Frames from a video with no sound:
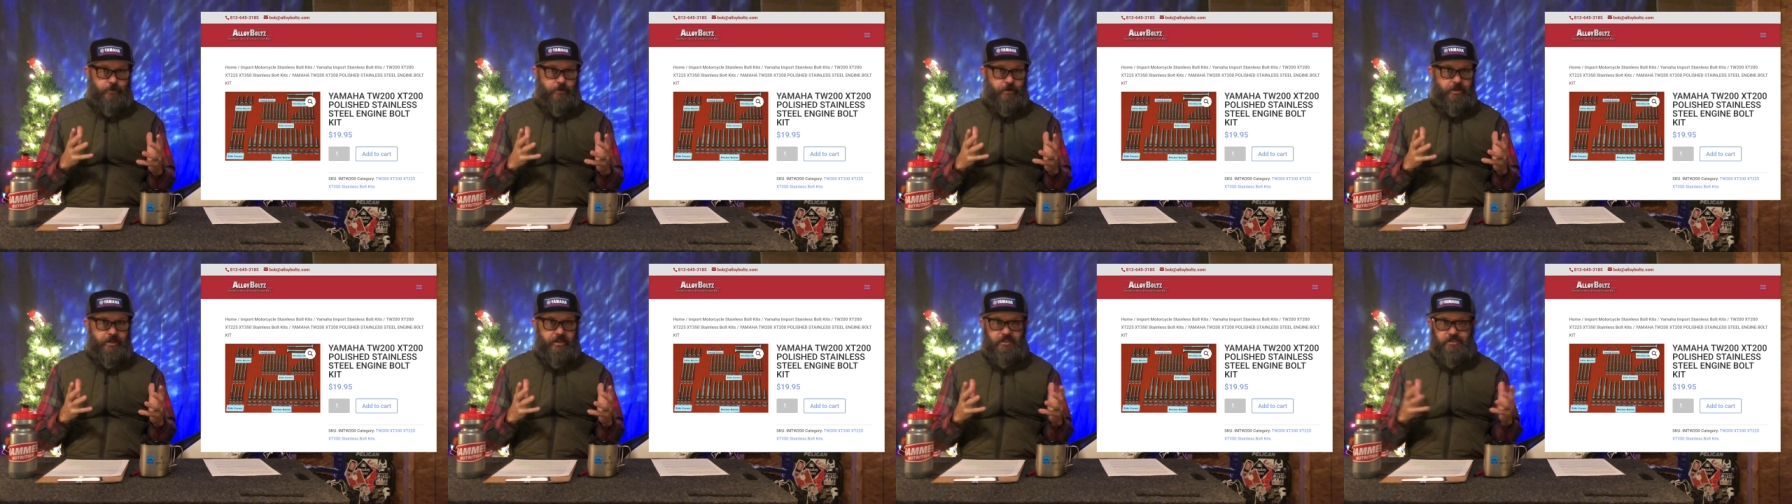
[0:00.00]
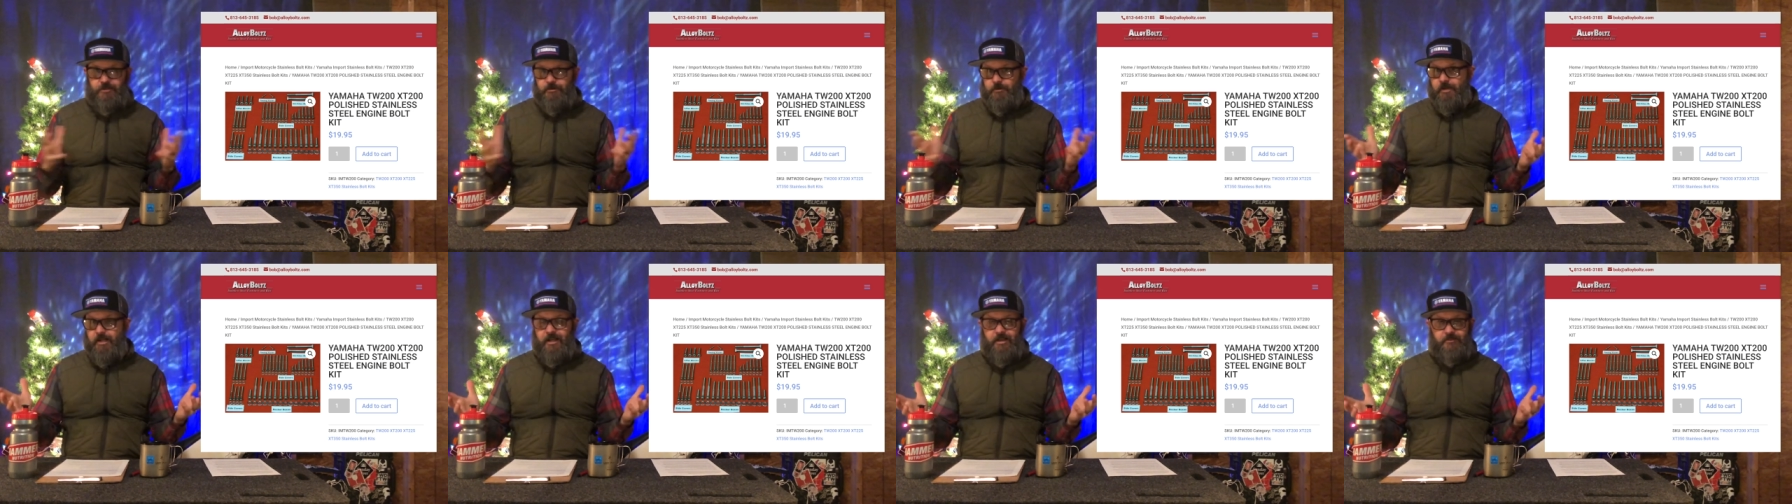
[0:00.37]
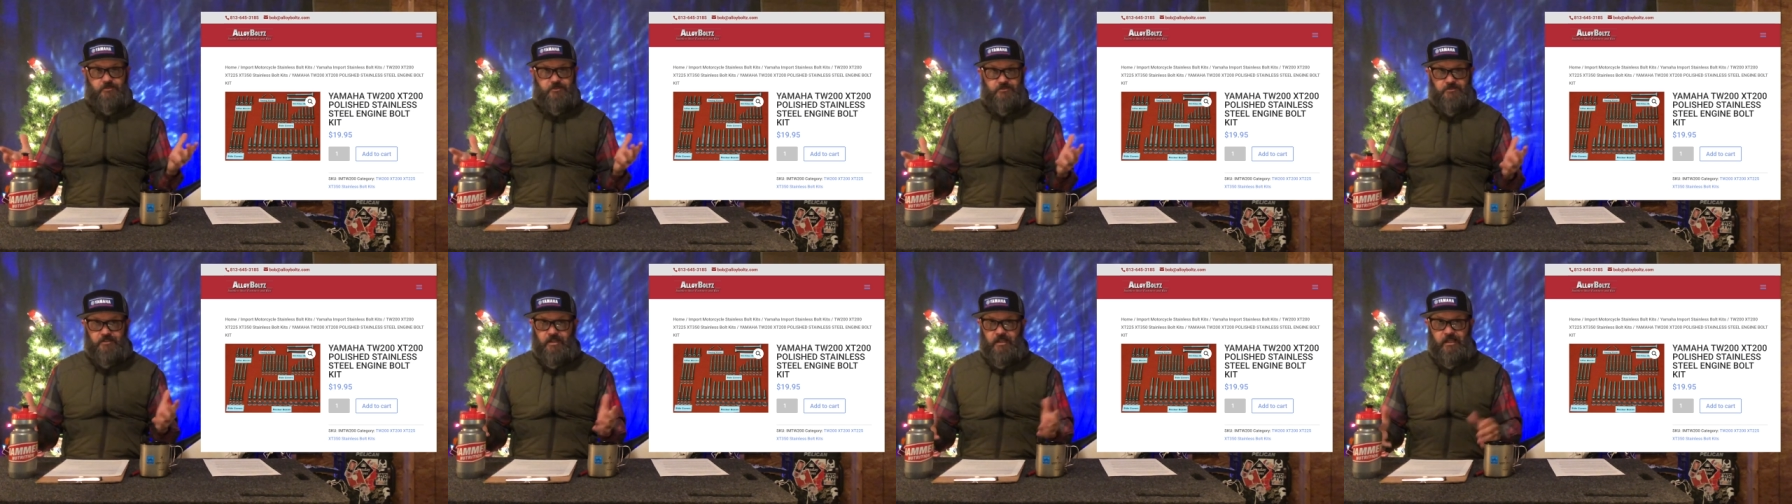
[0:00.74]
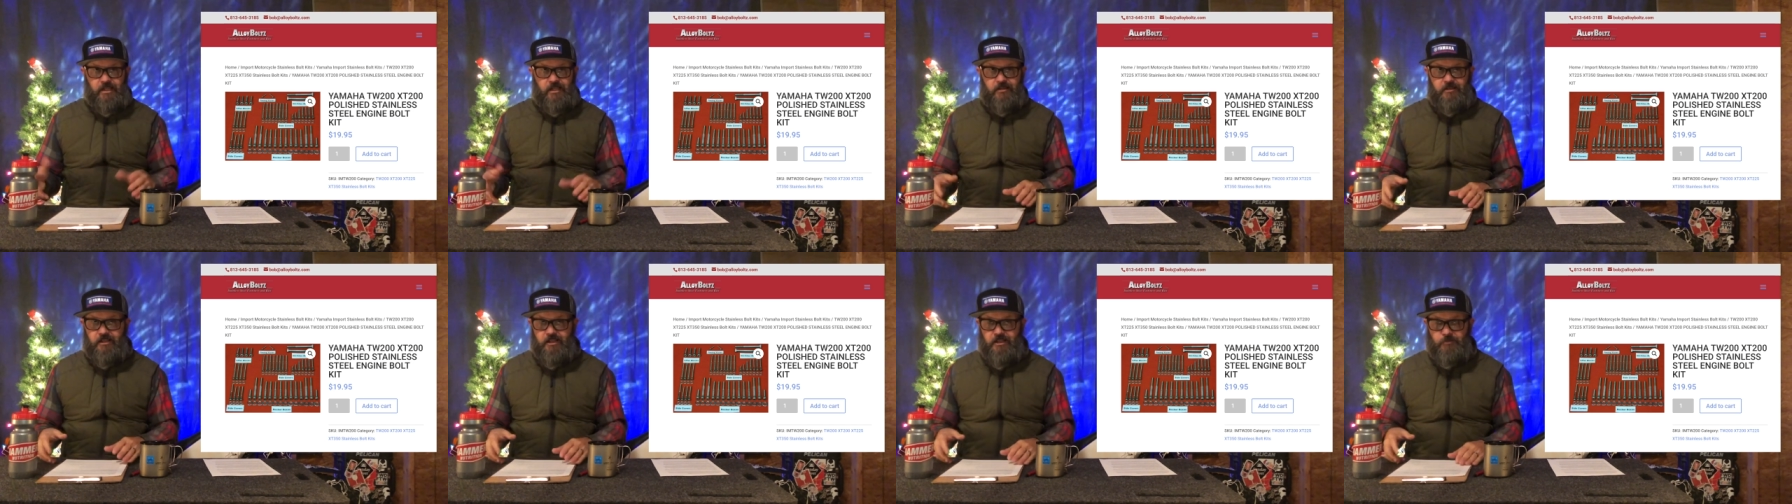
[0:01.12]
All right, do I have to say
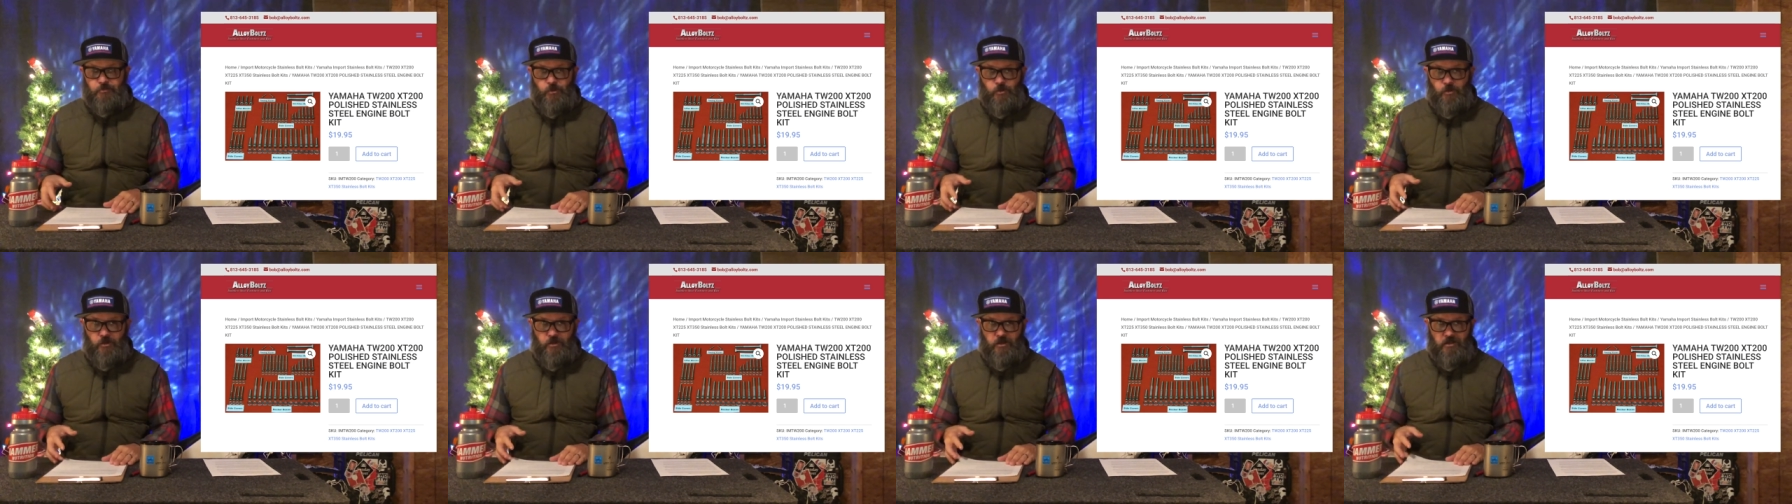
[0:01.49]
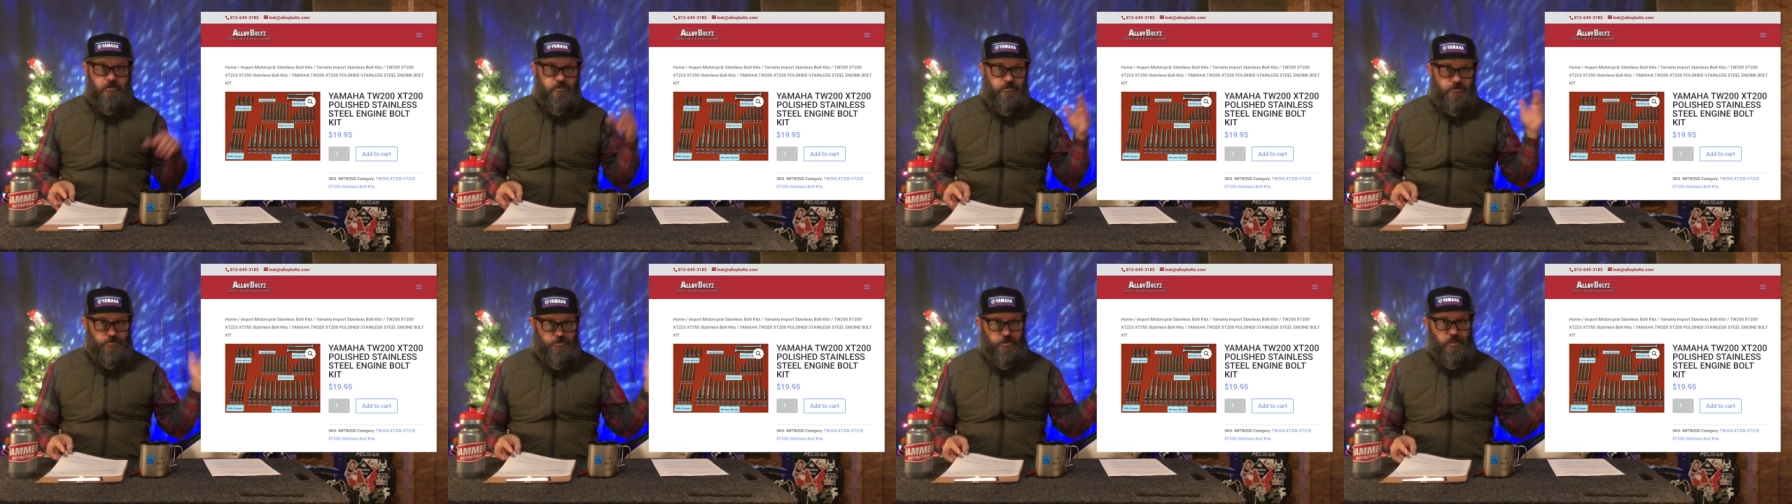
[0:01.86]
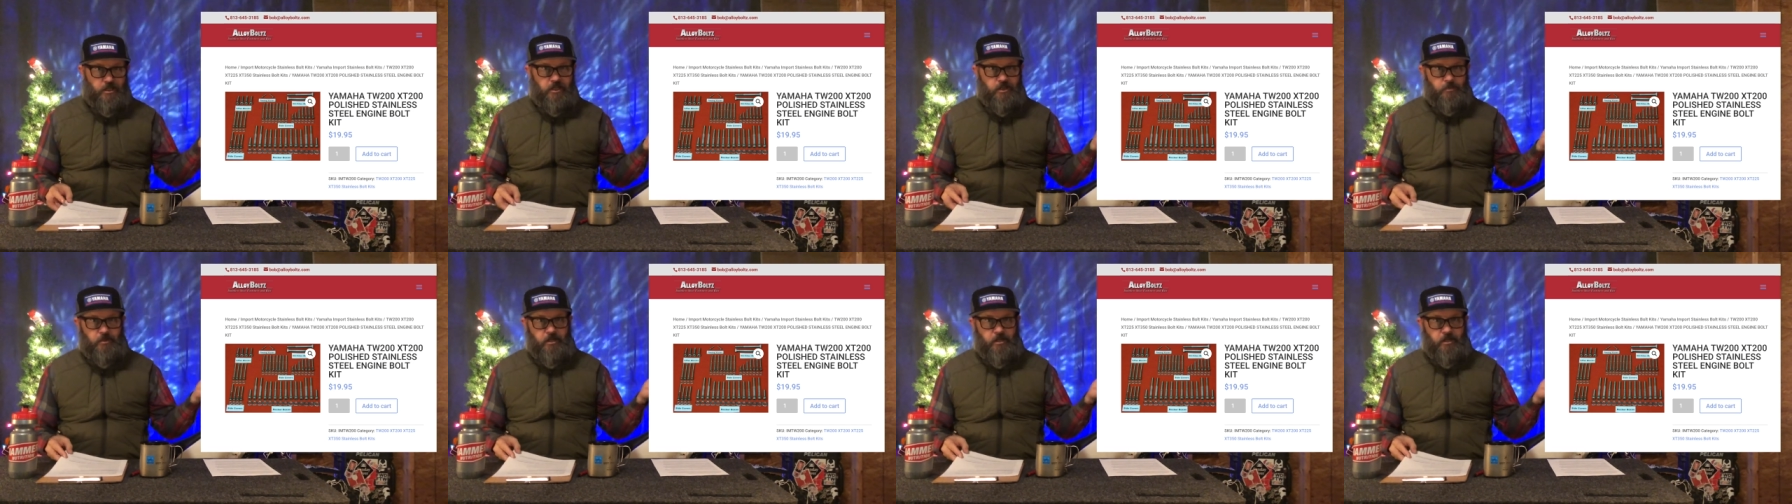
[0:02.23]
anything more? Check them